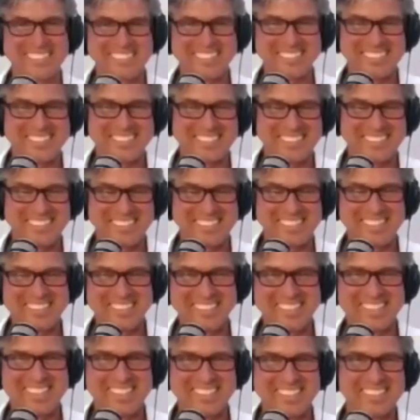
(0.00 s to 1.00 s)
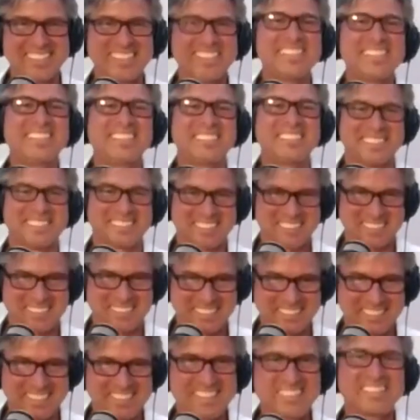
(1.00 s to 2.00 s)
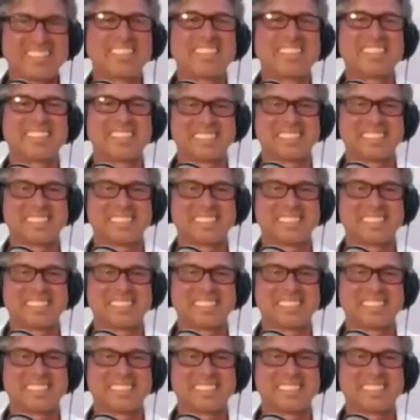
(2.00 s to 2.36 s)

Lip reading: 10. I mean, it was crazy. I